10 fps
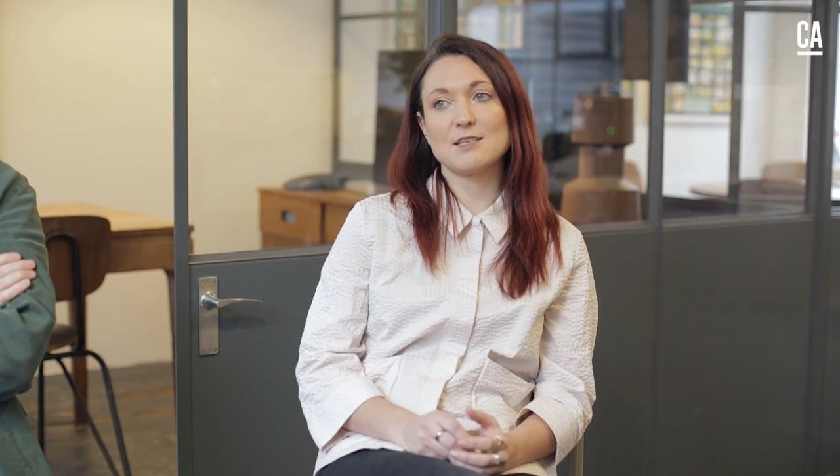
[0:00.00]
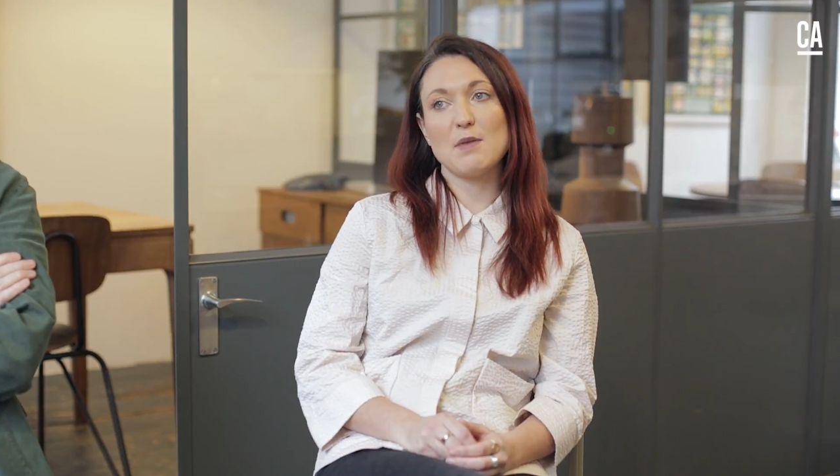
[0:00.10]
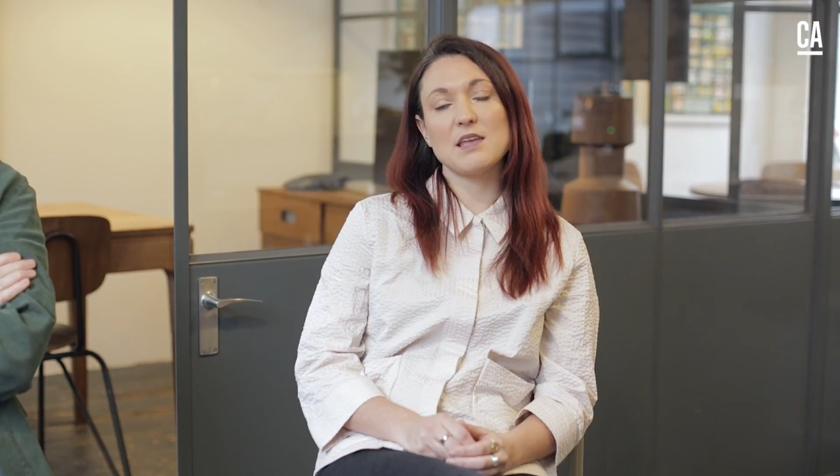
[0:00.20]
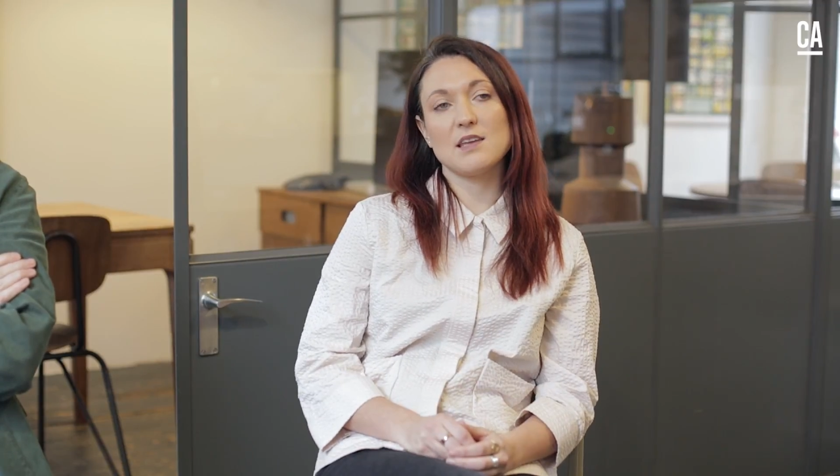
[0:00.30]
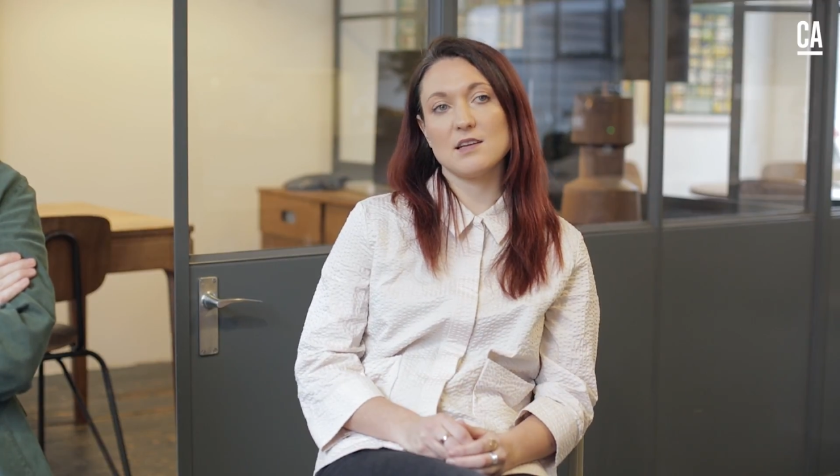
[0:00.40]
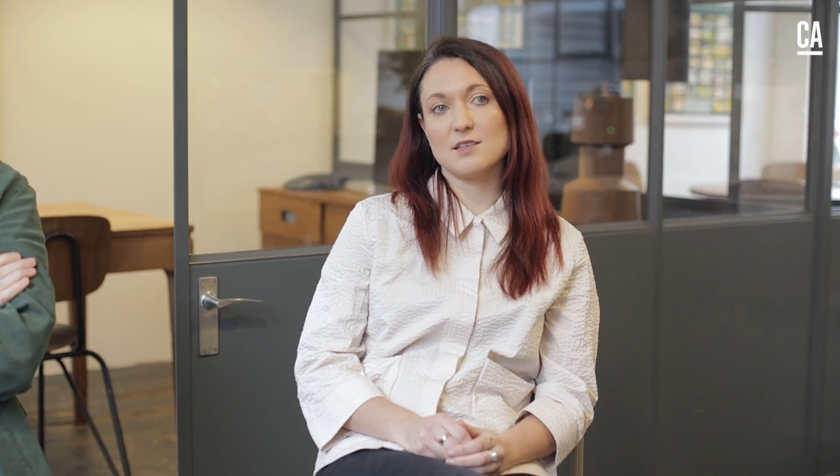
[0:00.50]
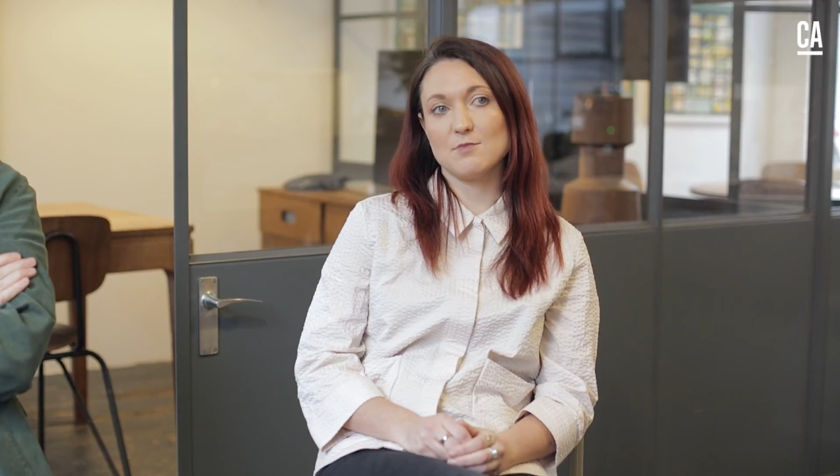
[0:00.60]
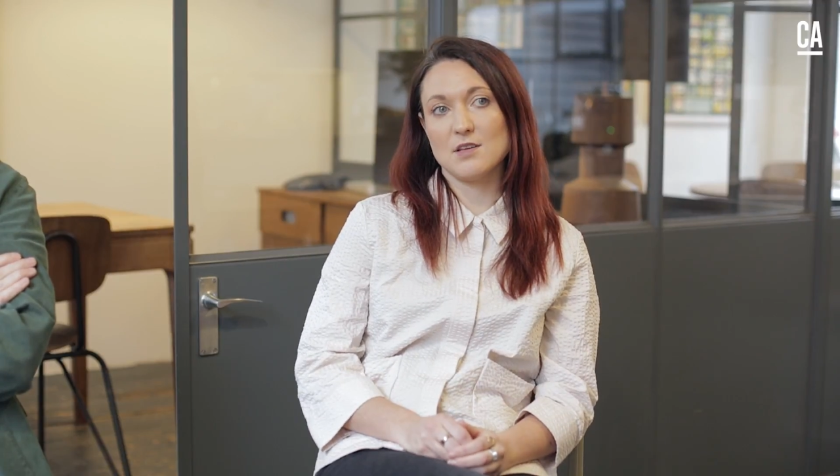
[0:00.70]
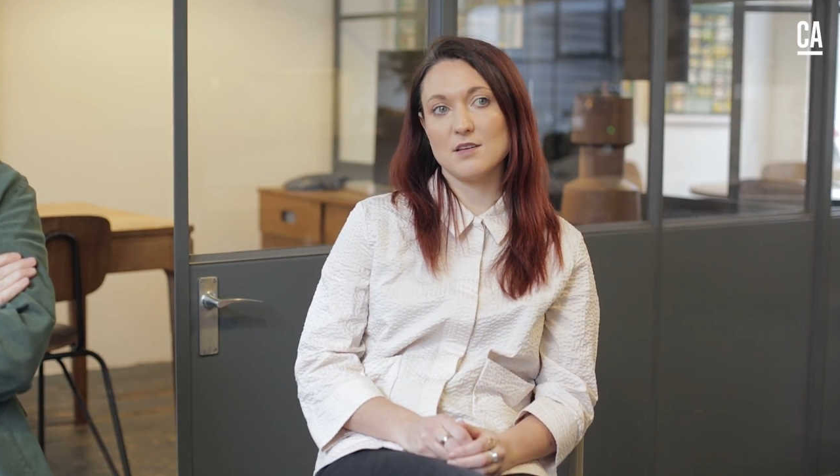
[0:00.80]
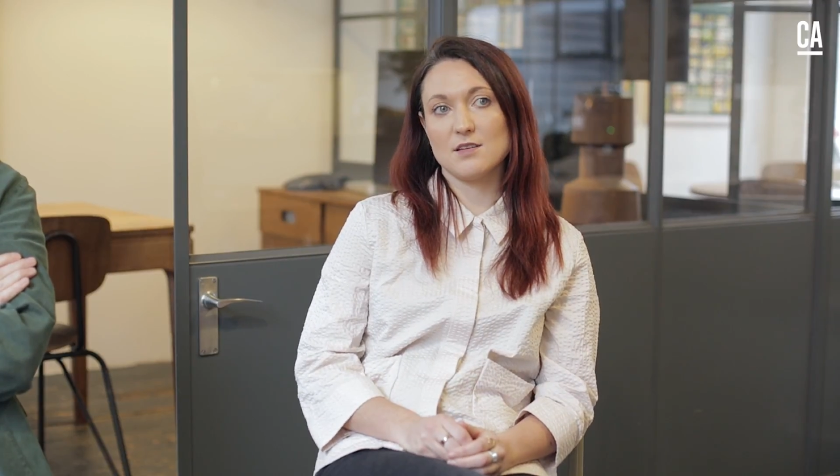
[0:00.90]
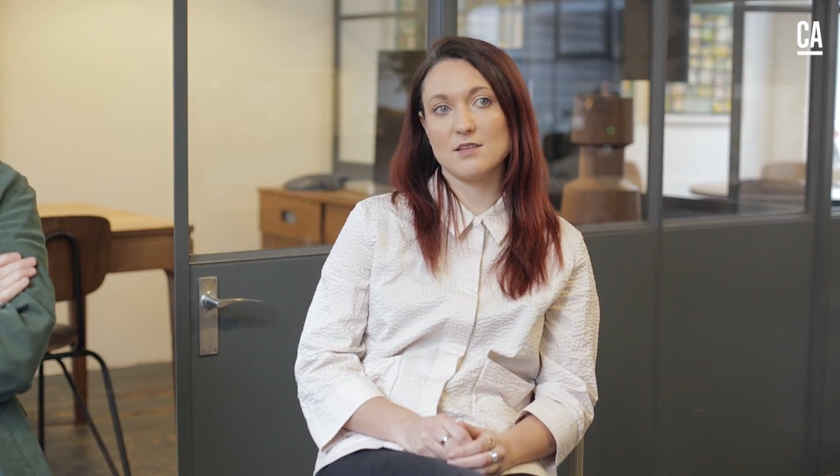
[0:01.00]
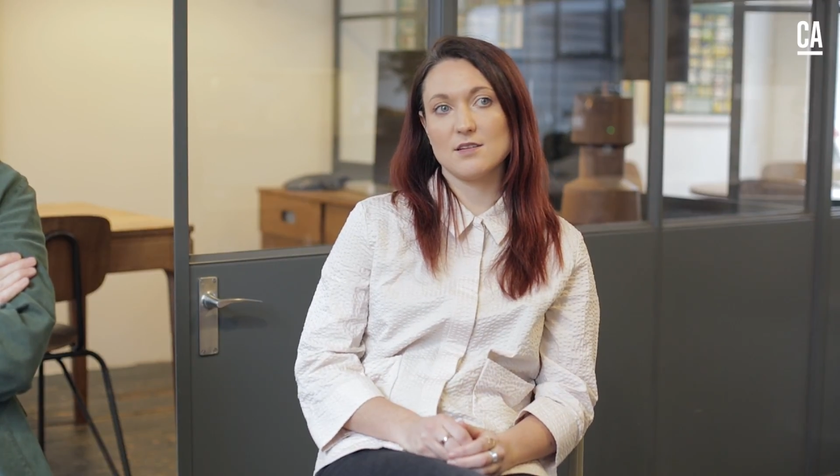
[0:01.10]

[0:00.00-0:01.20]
is making something